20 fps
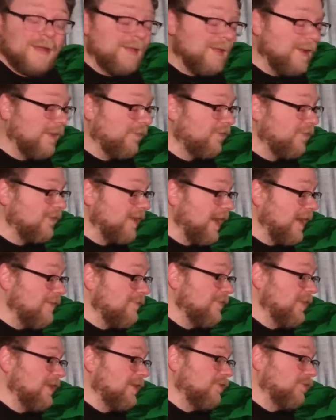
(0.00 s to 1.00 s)
Let's
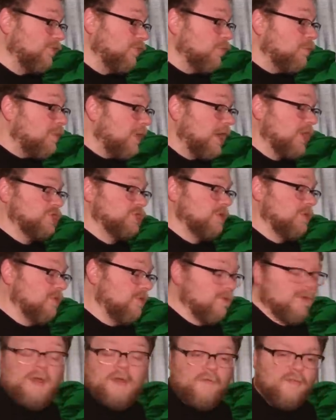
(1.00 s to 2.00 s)
dive into
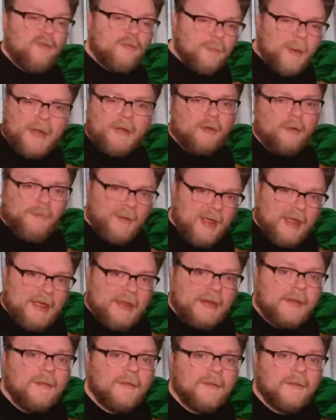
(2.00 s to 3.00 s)
Pictures of
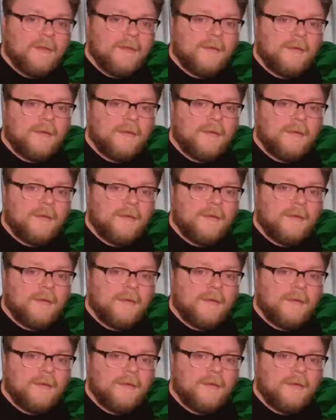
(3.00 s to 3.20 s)
Spider-Man.